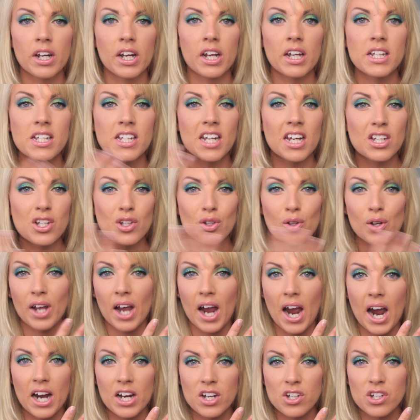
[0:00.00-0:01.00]
it can tend to look
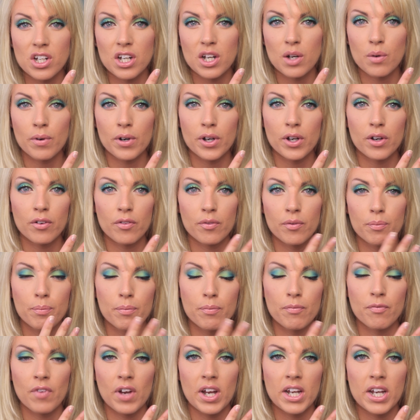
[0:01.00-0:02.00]
ashy where you are
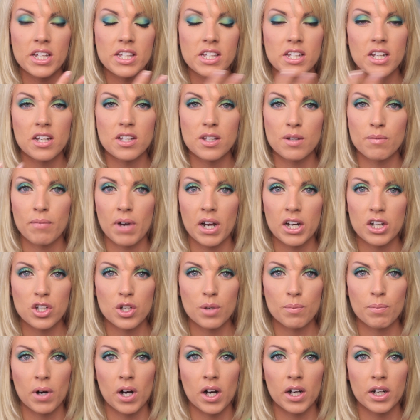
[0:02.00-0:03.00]
face doesn't match
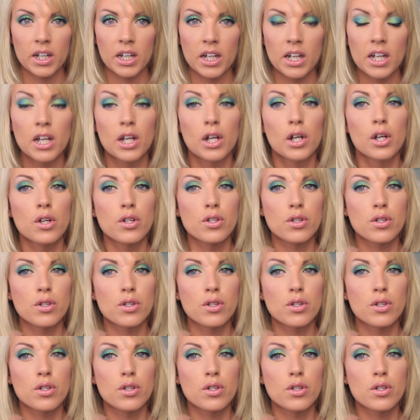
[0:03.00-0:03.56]
your body.